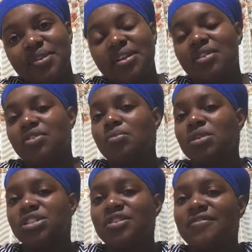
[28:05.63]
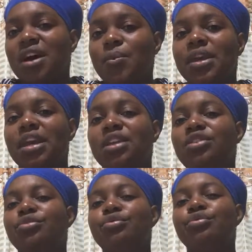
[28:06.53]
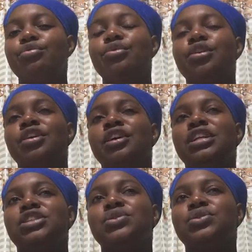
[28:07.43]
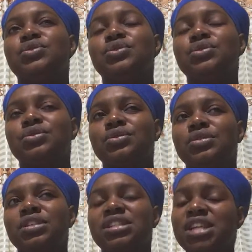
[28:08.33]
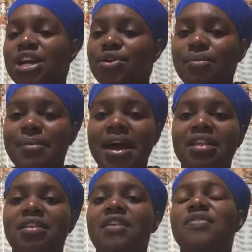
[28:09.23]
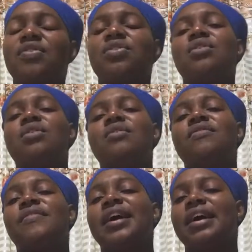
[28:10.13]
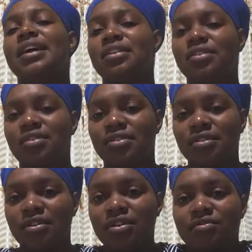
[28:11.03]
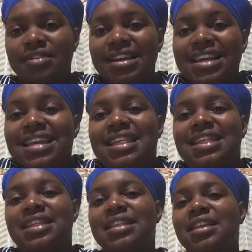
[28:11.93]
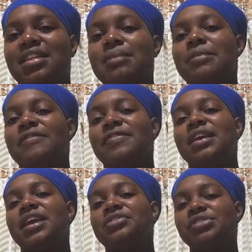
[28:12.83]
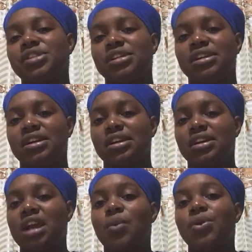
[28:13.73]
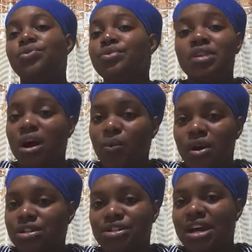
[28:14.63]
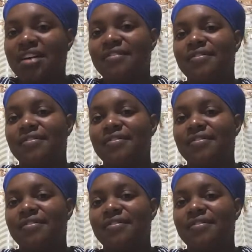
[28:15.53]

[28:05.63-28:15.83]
There's so much stuff that we can do to take our minds off stuff and release some of the energy that we do not want to have.